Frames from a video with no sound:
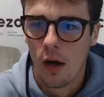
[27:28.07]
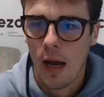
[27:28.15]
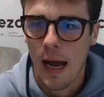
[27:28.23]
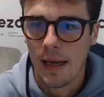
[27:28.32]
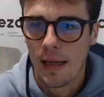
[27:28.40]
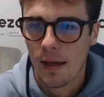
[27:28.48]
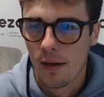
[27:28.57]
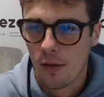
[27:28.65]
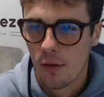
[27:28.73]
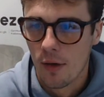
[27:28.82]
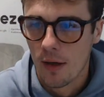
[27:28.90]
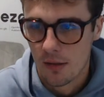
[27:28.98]
adding it
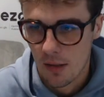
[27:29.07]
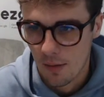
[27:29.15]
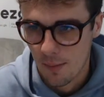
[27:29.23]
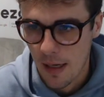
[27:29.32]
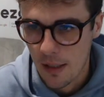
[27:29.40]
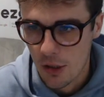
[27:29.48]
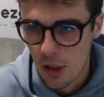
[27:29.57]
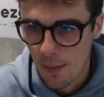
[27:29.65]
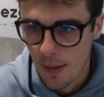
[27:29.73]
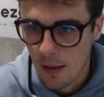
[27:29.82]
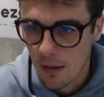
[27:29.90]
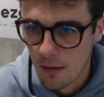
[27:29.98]
through custom
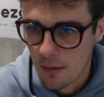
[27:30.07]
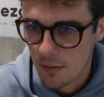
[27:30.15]
HTML.